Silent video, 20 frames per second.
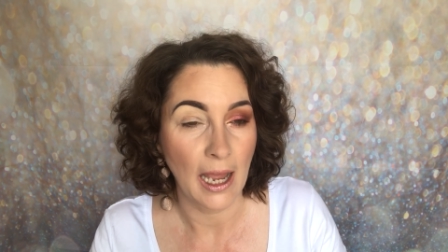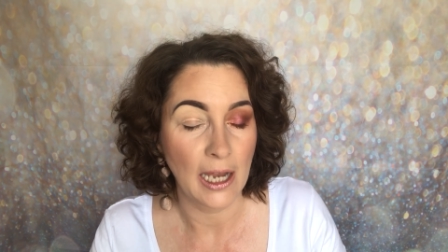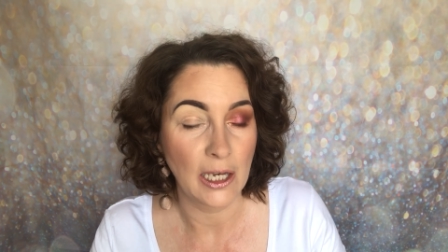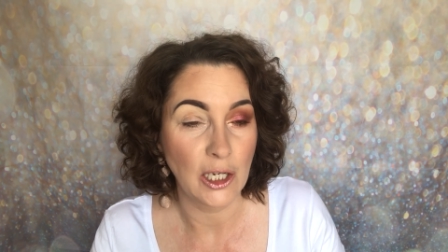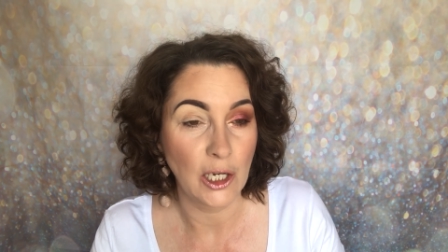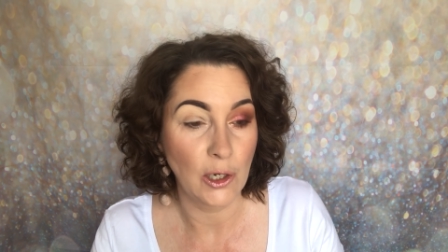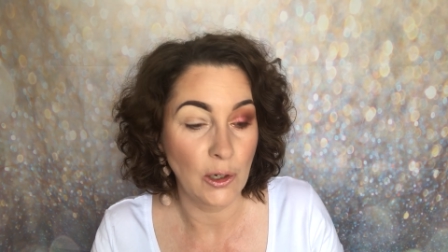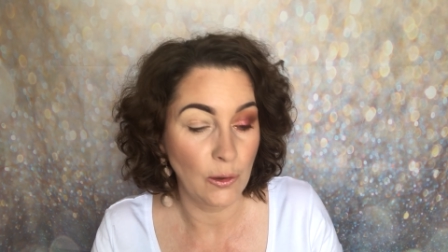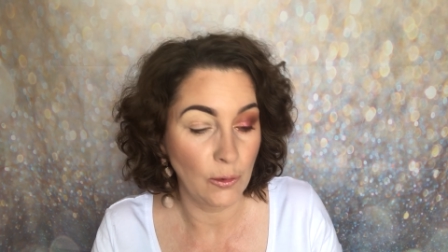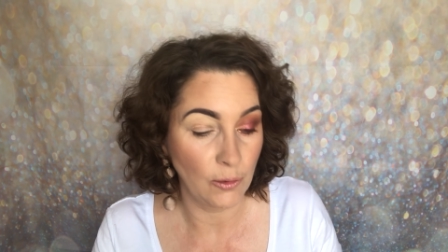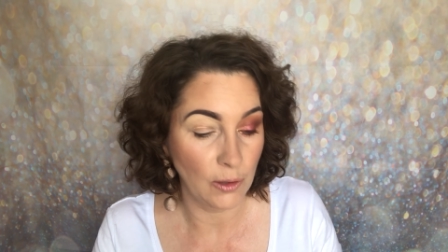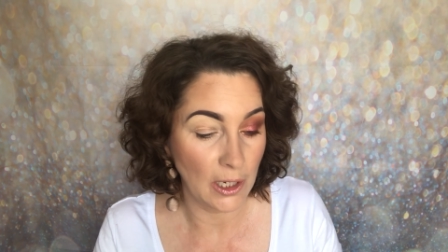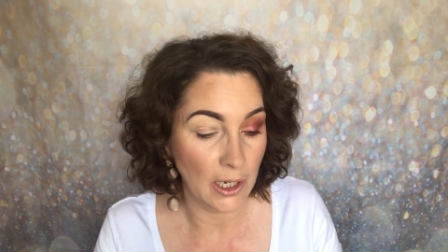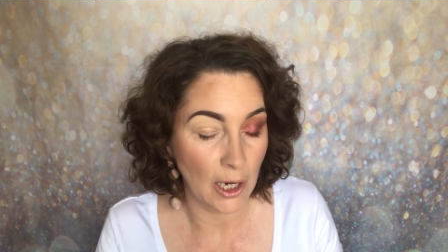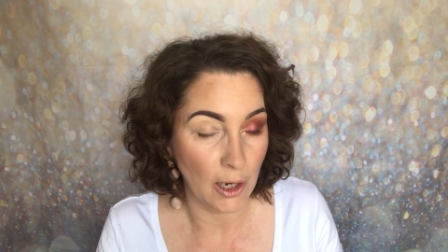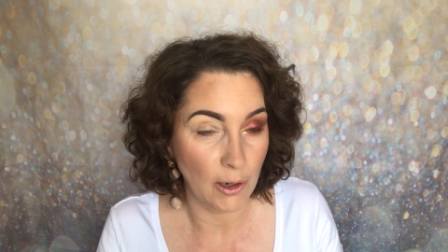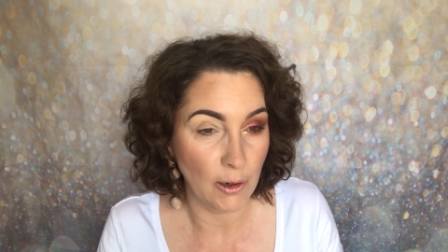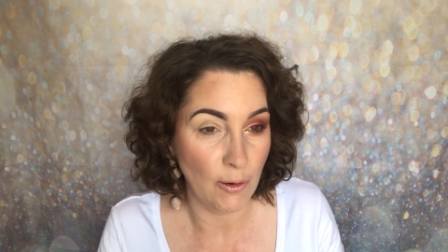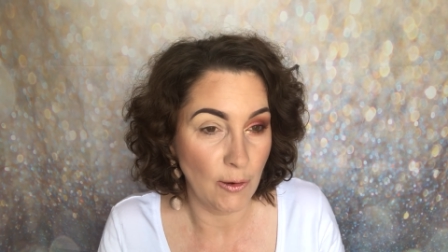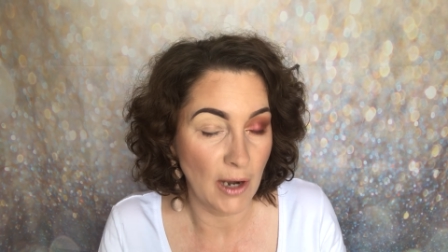and you you
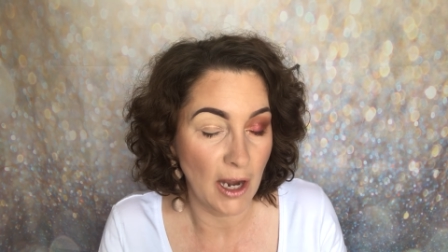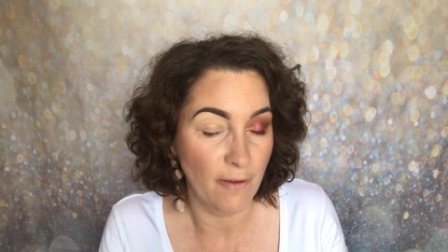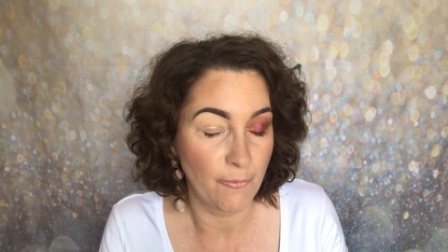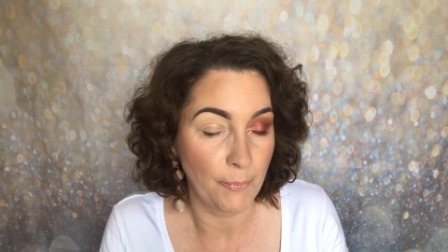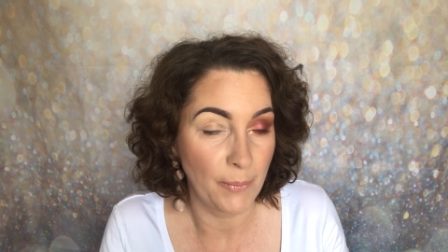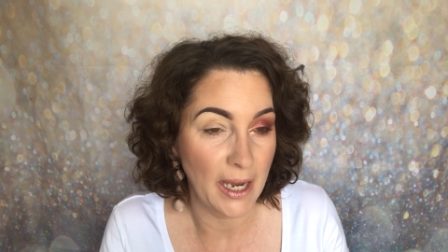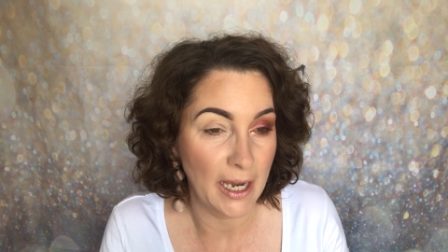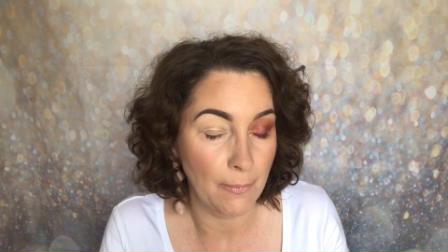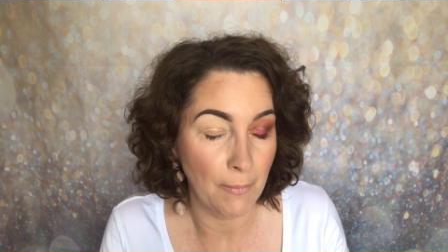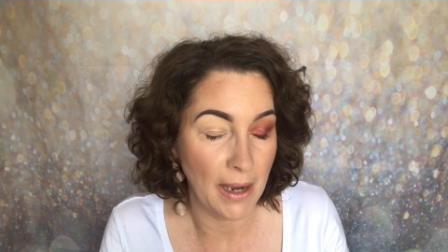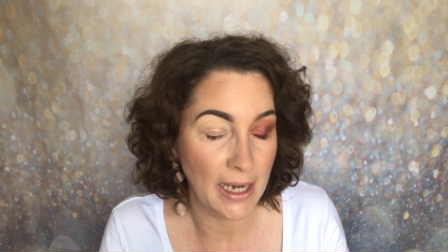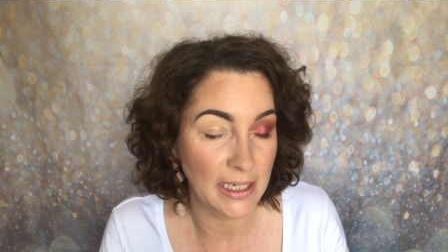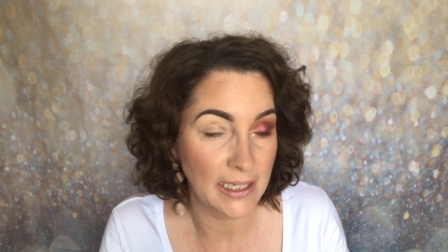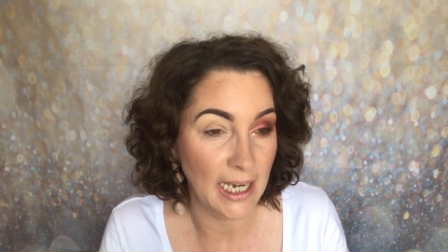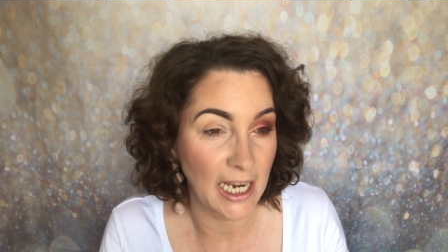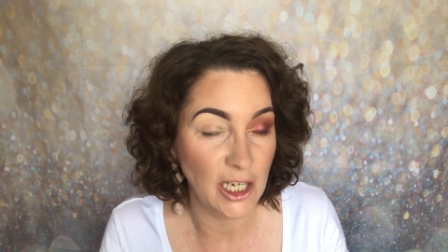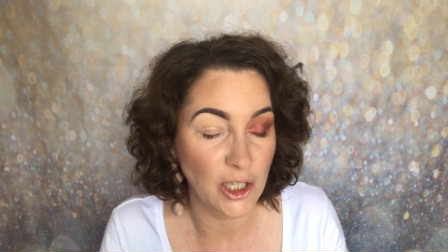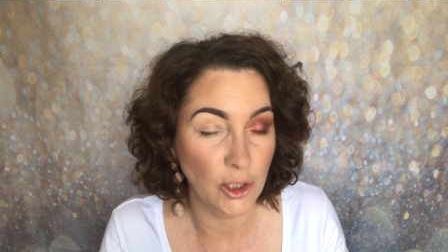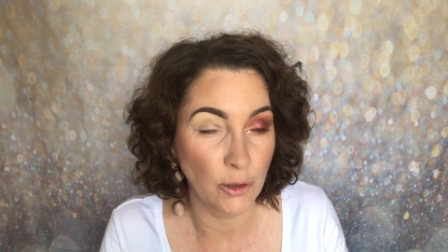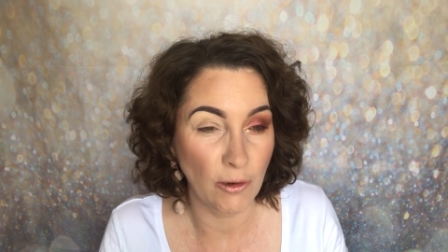know you love
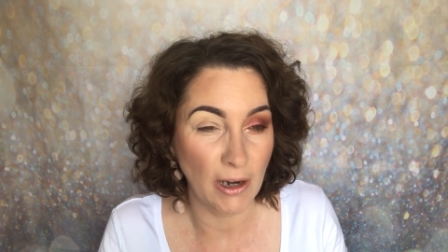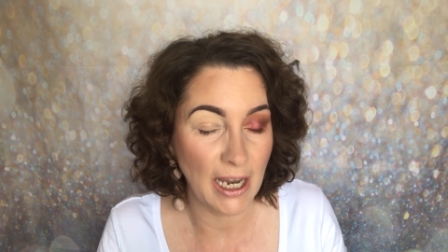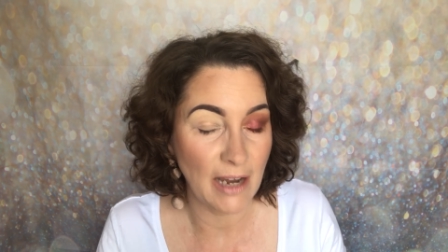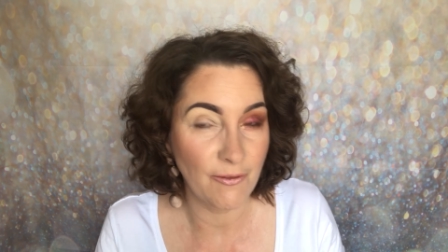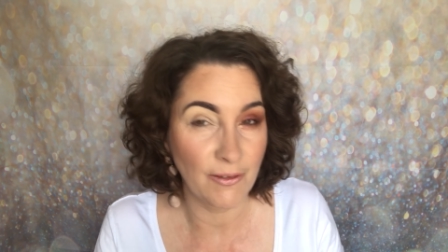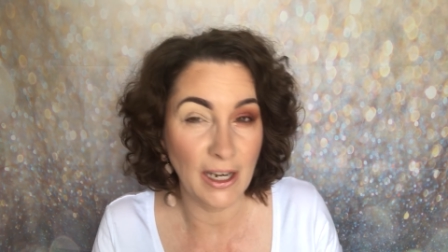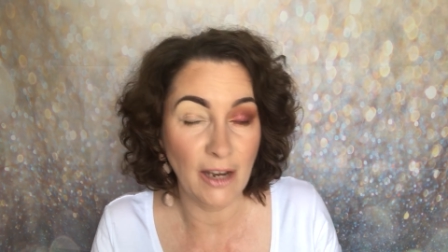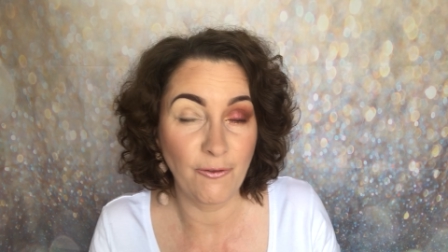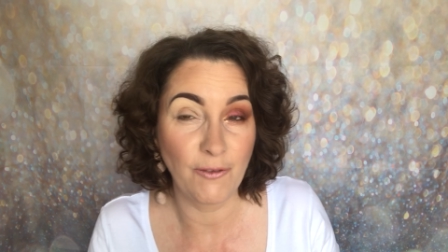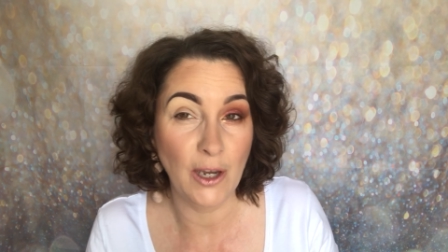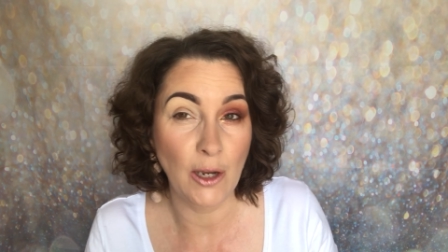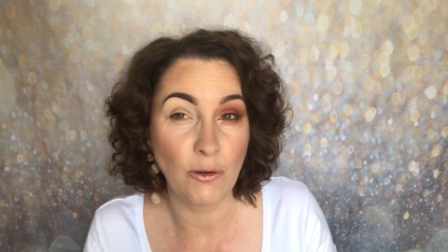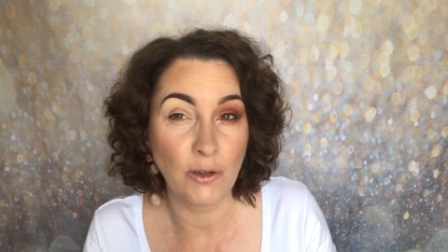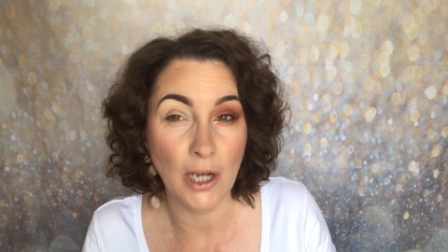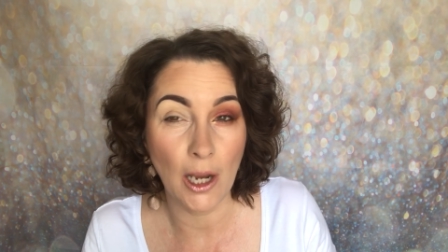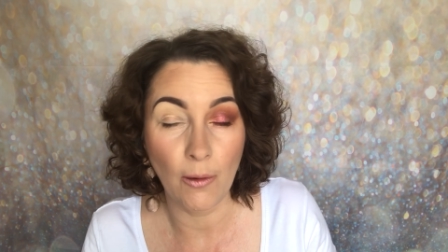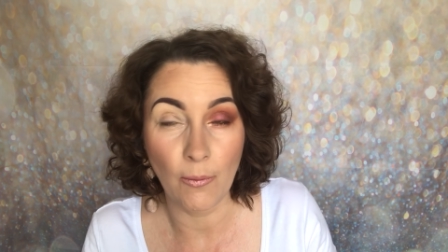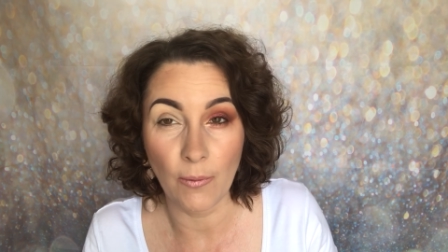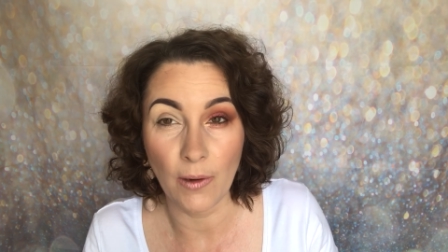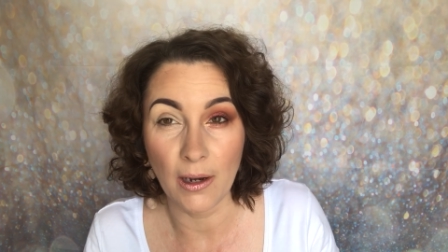pigmentation or even if you
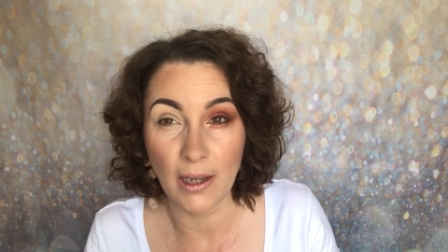don't,